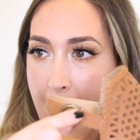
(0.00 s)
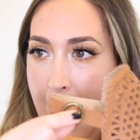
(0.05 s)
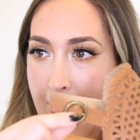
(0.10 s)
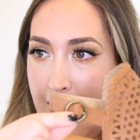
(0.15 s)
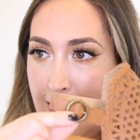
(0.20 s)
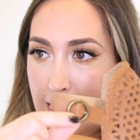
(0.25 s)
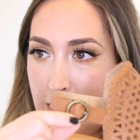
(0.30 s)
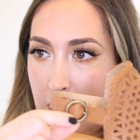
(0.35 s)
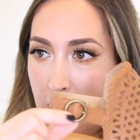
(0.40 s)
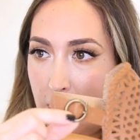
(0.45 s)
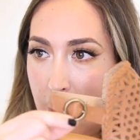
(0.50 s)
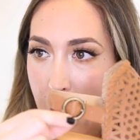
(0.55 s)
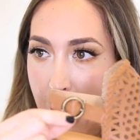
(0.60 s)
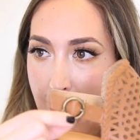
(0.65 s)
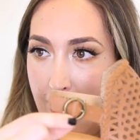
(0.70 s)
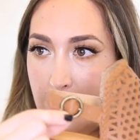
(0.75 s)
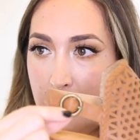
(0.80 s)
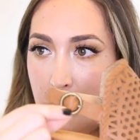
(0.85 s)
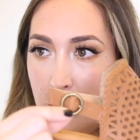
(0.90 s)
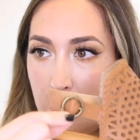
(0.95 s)
And it's a
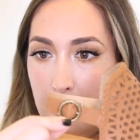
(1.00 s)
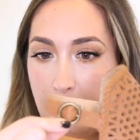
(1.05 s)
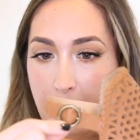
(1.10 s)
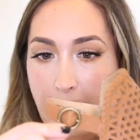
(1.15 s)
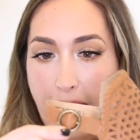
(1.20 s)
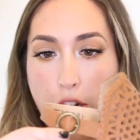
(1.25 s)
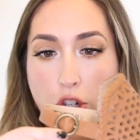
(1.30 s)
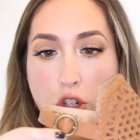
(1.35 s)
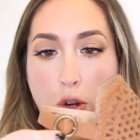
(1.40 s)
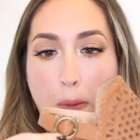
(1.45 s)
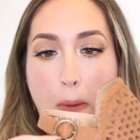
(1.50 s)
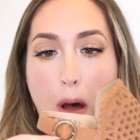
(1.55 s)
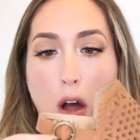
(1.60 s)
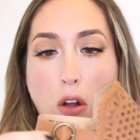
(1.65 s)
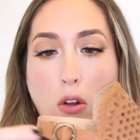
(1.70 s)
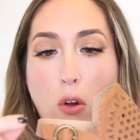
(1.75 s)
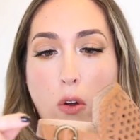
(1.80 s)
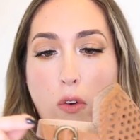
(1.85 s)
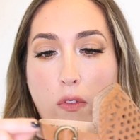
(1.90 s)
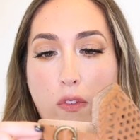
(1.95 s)
nice substantial
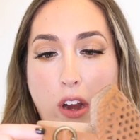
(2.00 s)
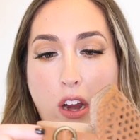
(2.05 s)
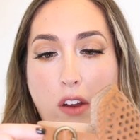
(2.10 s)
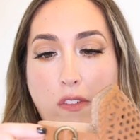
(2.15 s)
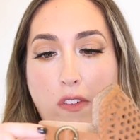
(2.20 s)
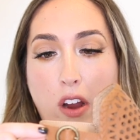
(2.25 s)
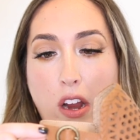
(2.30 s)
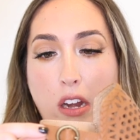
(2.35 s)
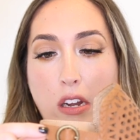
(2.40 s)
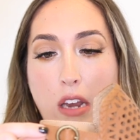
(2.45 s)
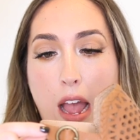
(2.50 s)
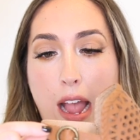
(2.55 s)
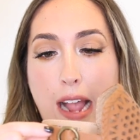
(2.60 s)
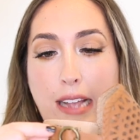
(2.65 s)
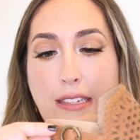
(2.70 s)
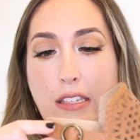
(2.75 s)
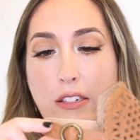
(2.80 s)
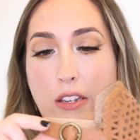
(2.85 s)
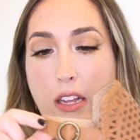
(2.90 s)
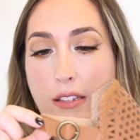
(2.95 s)
buckle. Very, very
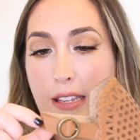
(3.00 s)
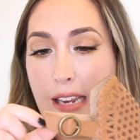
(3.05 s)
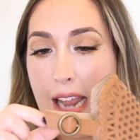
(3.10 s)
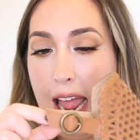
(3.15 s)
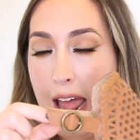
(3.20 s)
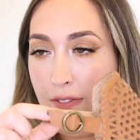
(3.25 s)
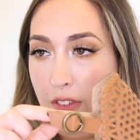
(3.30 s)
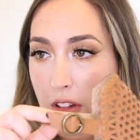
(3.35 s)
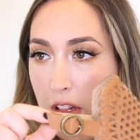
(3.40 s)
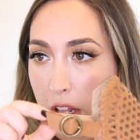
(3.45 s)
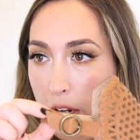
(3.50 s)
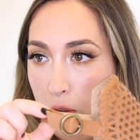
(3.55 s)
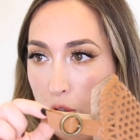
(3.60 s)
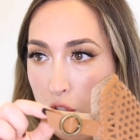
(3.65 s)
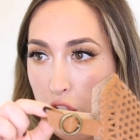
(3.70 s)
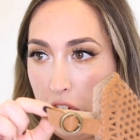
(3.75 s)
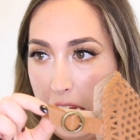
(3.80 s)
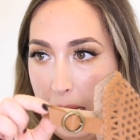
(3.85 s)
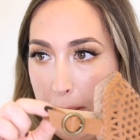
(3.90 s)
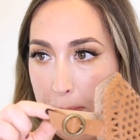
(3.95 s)
nice. It doesn't have the little
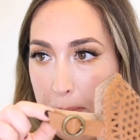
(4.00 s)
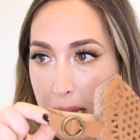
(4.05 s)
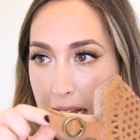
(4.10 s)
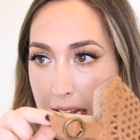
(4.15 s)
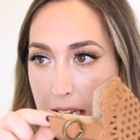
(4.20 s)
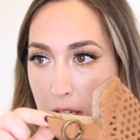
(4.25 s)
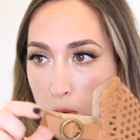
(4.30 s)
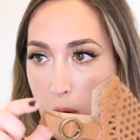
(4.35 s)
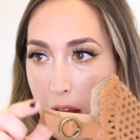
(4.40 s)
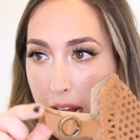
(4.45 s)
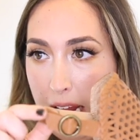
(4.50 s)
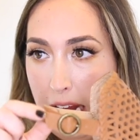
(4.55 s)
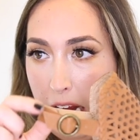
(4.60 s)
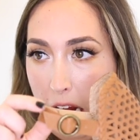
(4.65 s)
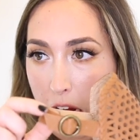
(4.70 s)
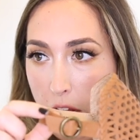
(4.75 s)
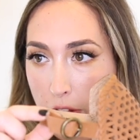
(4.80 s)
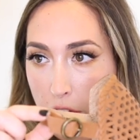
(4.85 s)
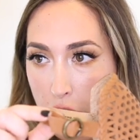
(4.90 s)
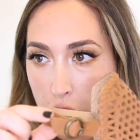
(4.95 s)
cheap piece right
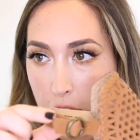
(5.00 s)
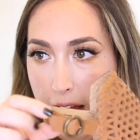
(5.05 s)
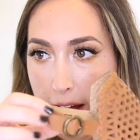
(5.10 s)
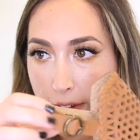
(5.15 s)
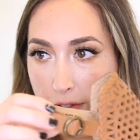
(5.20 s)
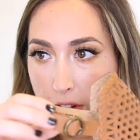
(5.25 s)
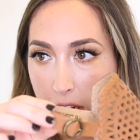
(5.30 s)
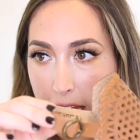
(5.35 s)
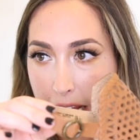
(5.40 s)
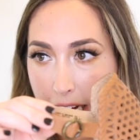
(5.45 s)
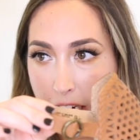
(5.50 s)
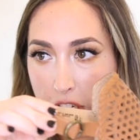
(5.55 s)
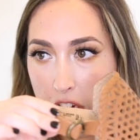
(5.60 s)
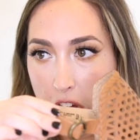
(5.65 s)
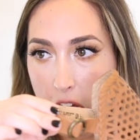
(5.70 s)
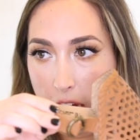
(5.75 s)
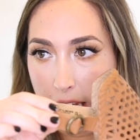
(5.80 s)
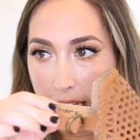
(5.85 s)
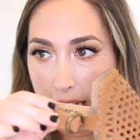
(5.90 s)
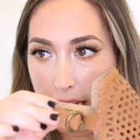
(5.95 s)
here that you have to like
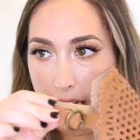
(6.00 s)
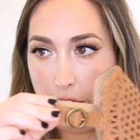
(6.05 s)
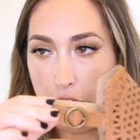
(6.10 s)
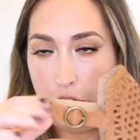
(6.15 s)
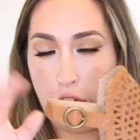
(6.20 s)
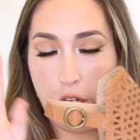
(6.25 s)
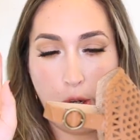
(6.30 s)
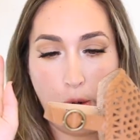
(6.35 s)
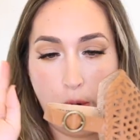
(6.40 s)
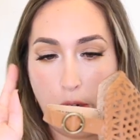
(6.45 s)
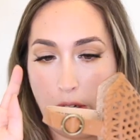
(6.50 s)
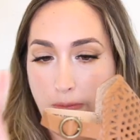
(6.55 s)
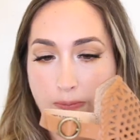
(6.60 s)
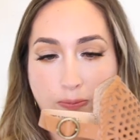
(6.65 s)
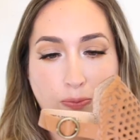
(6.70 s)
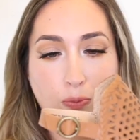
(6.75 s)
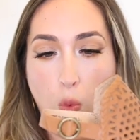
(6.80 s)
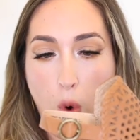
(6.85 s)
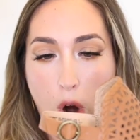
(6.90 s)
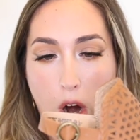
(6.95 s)
tuck it into
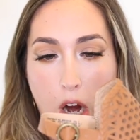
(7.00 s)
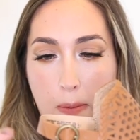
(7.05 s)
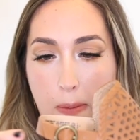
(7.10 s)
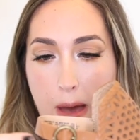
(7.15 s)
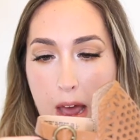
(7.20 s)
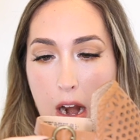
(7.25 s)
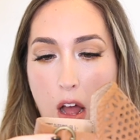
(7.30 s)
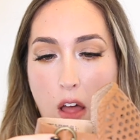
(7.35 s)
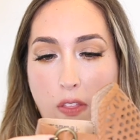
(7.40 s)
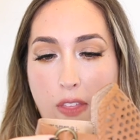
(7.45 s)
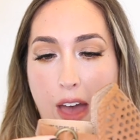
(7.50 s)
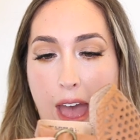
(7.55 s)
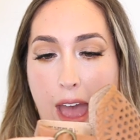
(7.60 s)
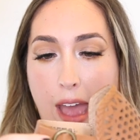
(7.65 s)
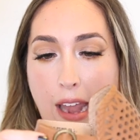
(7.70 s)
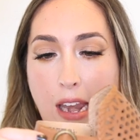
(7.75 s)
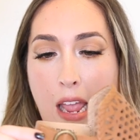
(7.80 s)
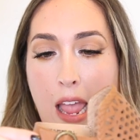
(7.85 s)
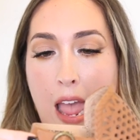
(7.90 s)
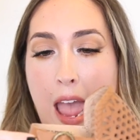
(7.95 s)
and worry about all
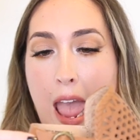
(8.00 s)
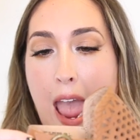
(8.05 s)
that.